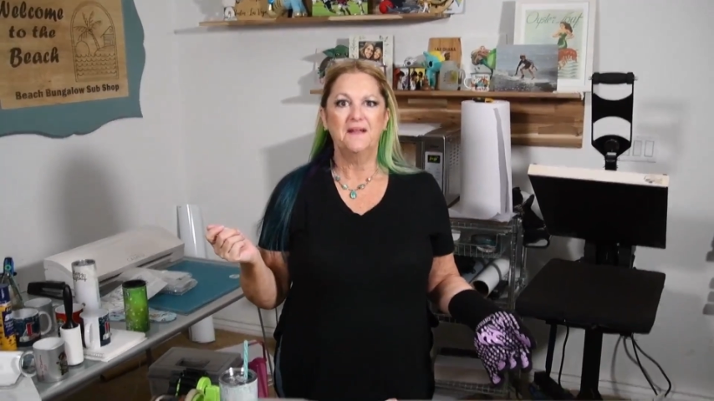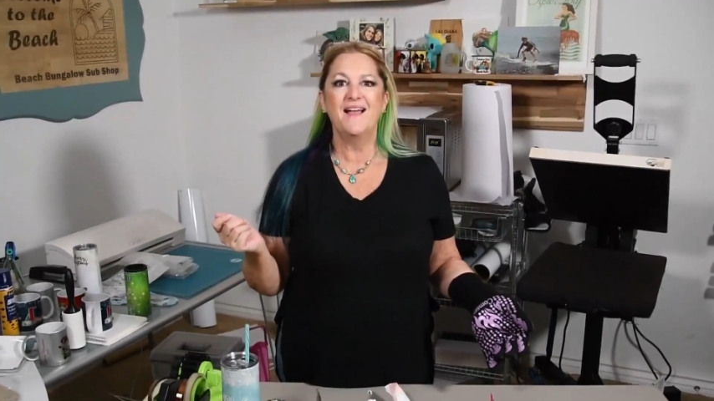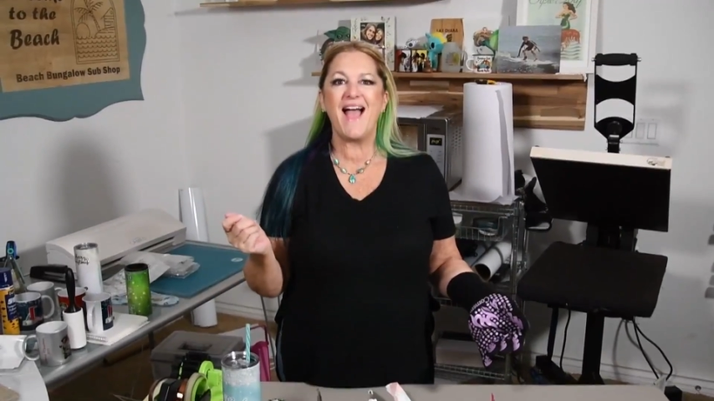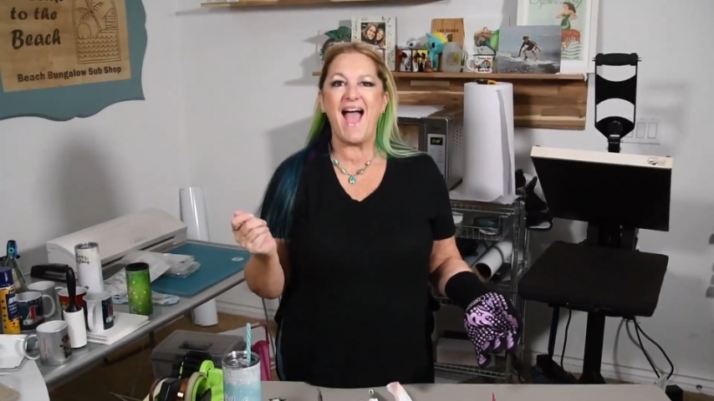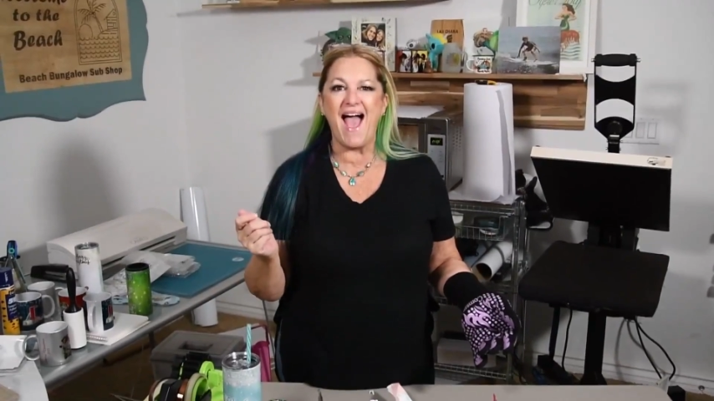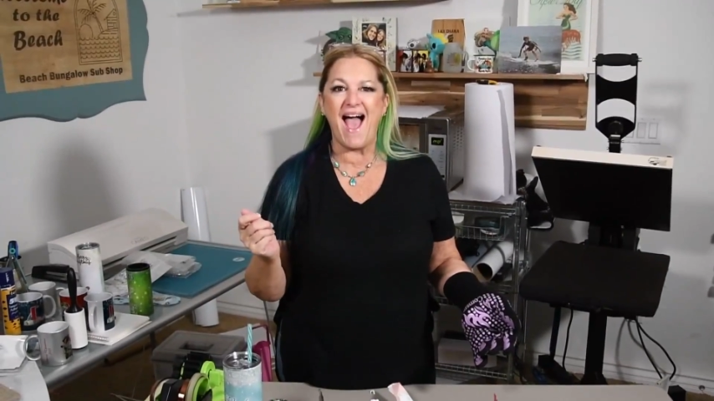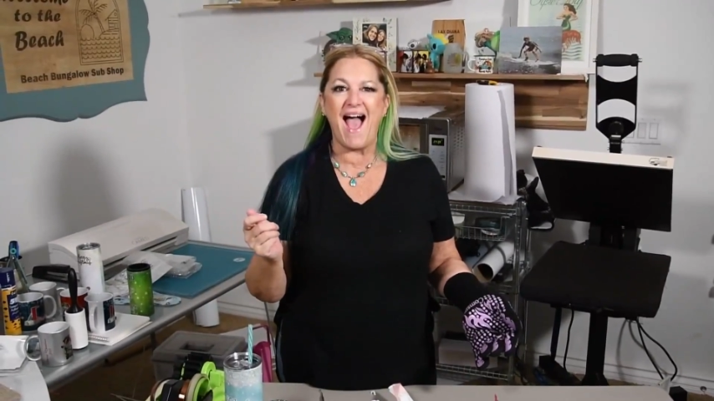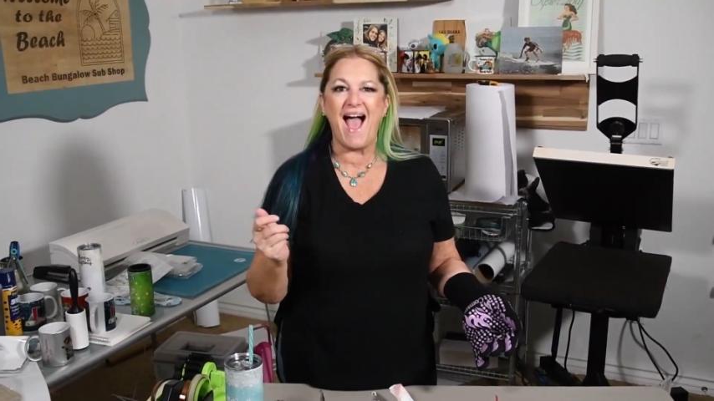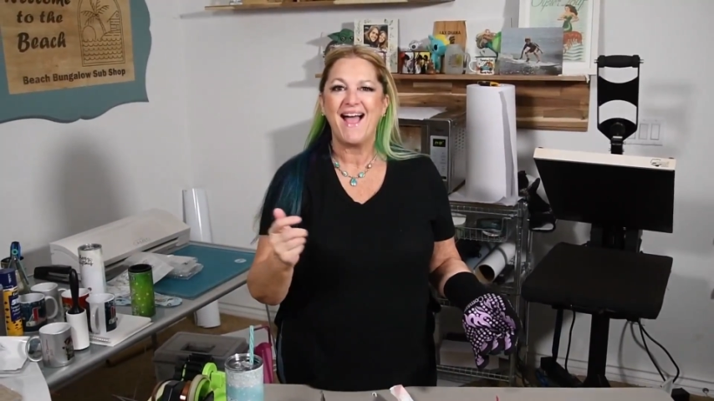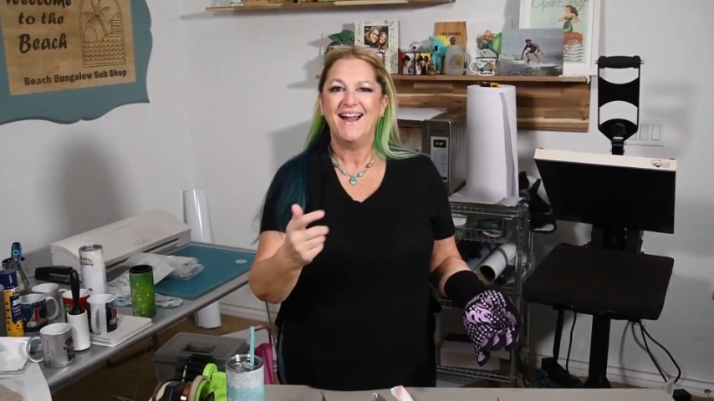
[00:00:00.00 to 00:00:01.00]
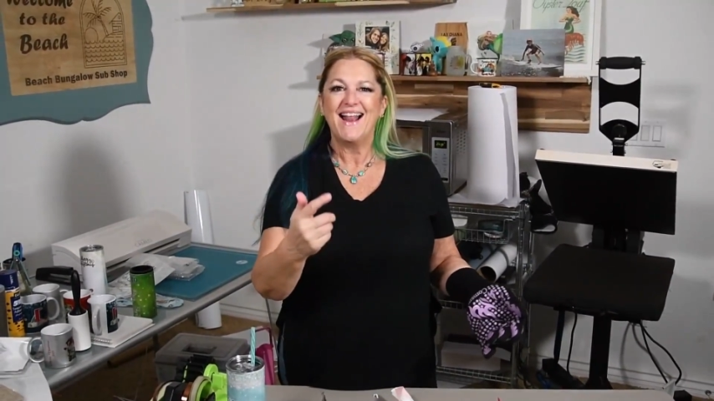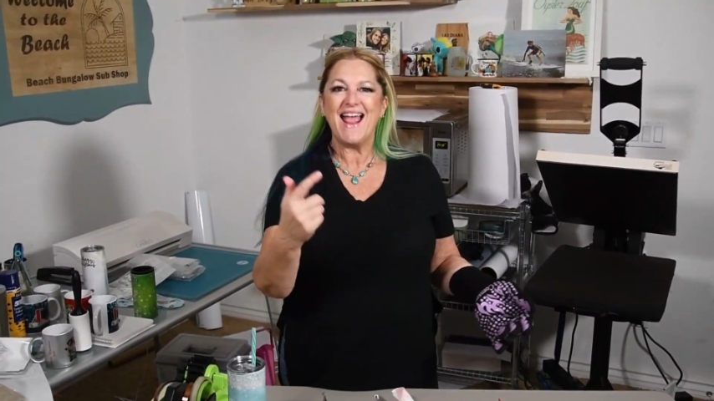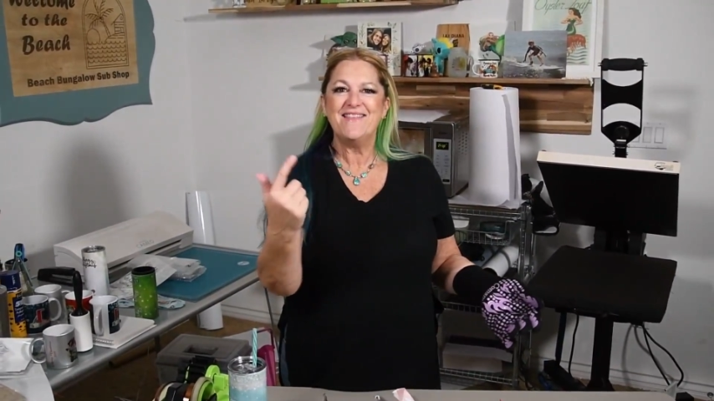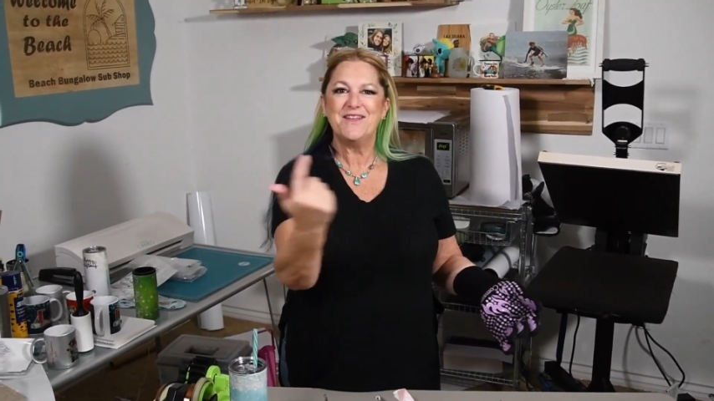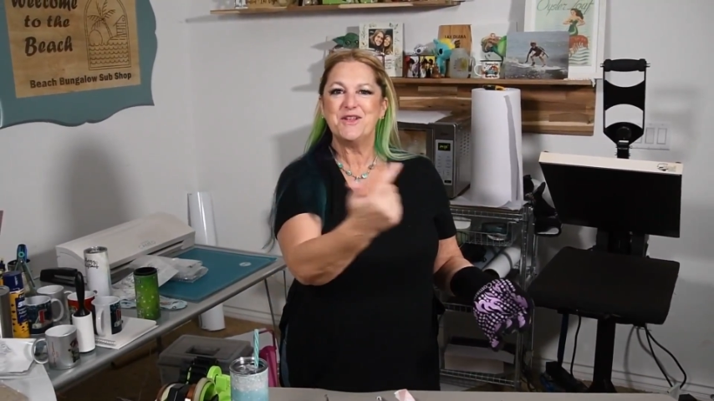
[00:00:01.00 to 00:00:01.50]

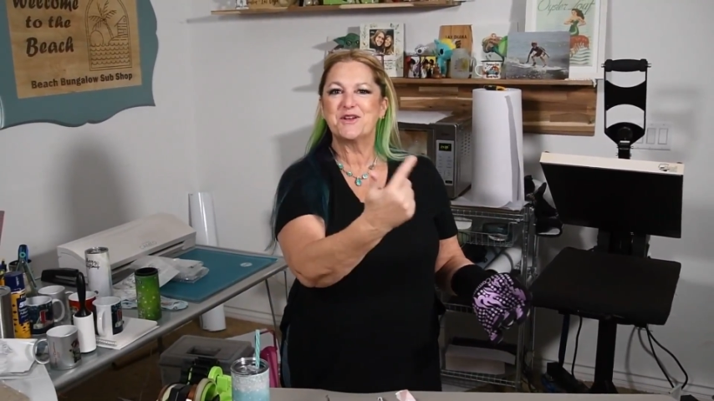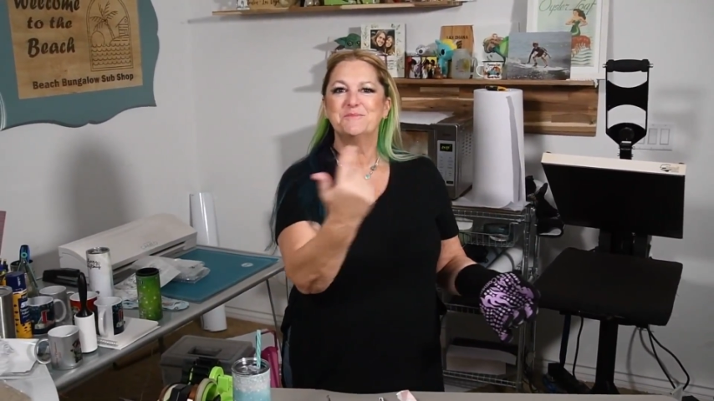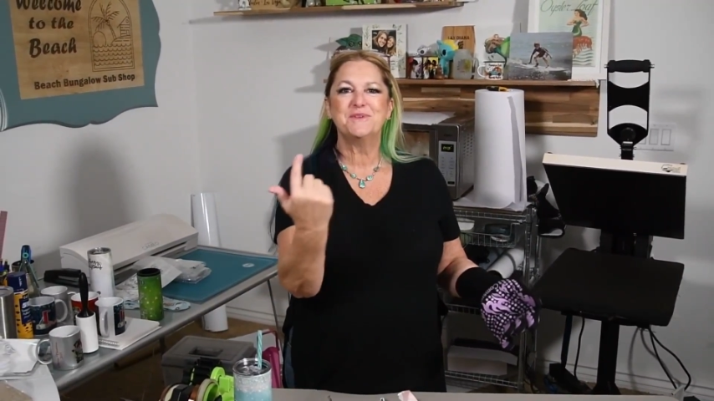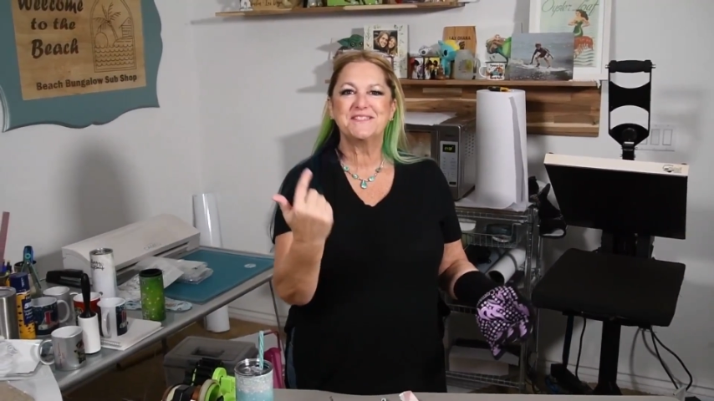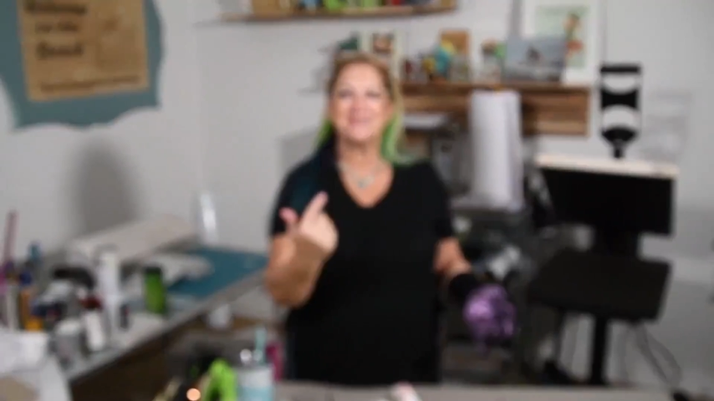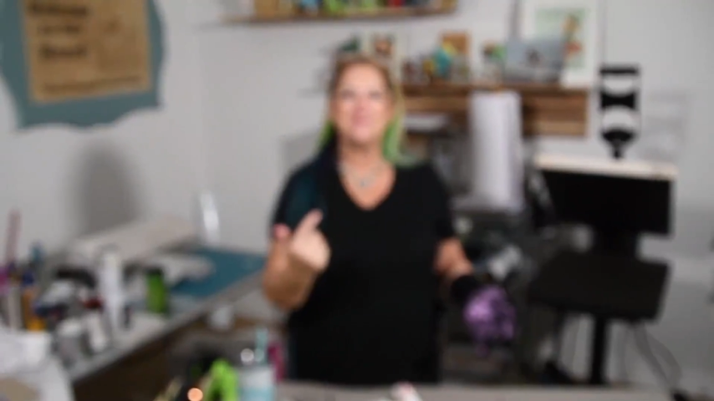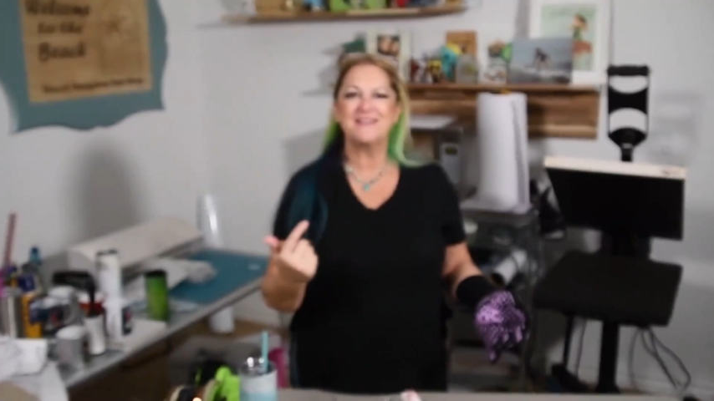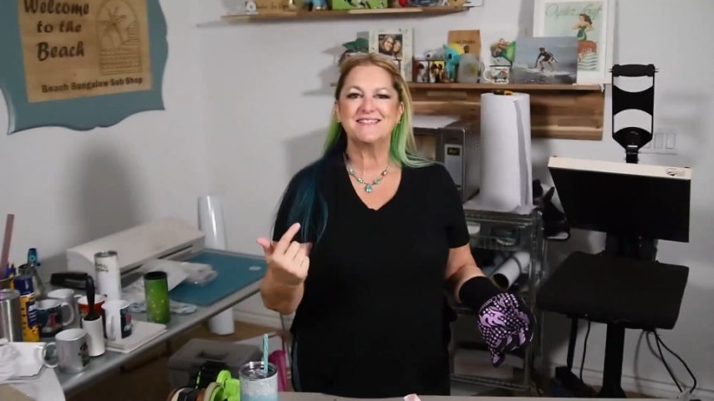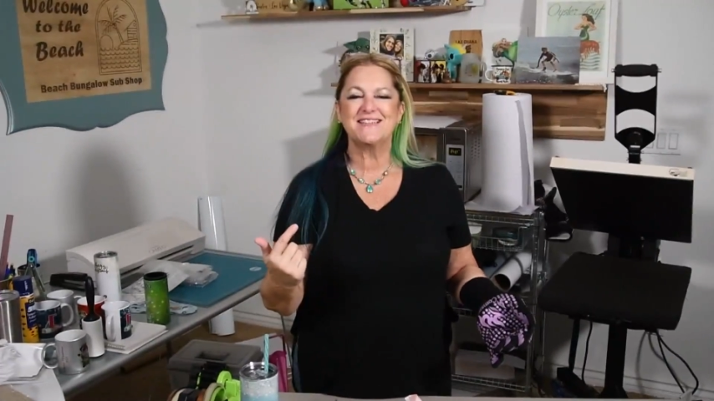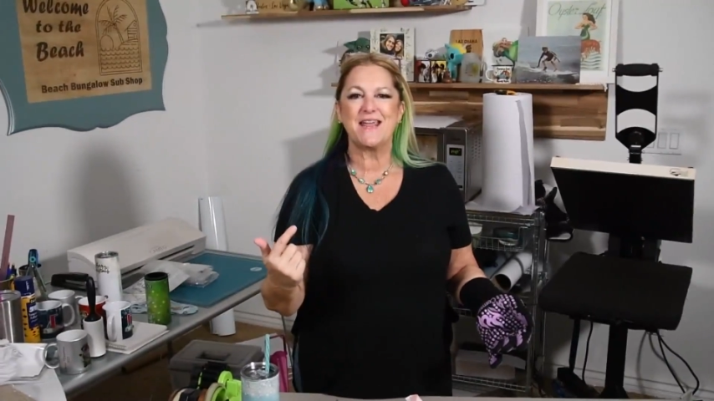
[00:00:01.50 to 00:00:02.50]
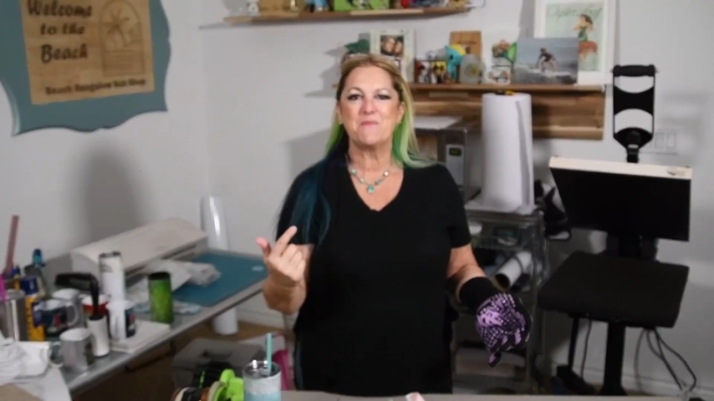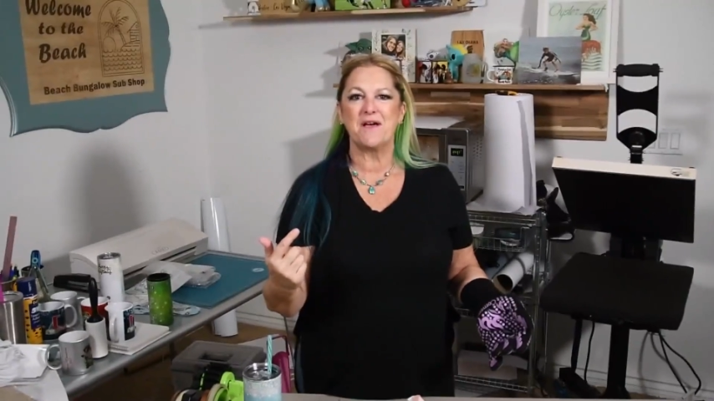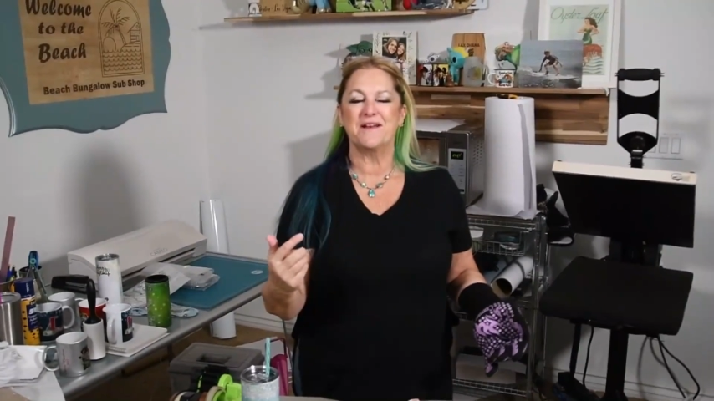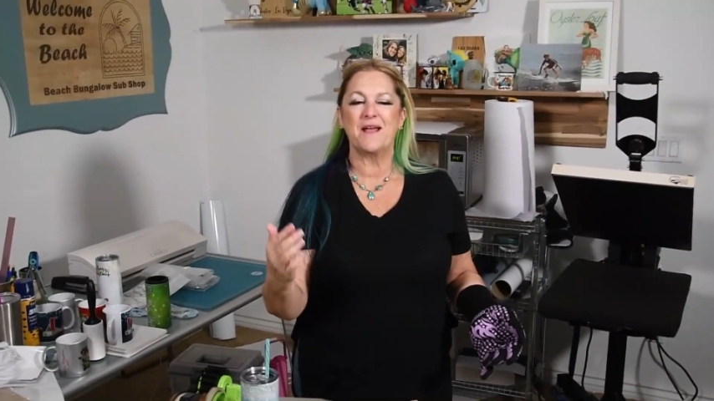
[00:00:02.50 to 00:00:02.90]
And then you could put somebody's name on it.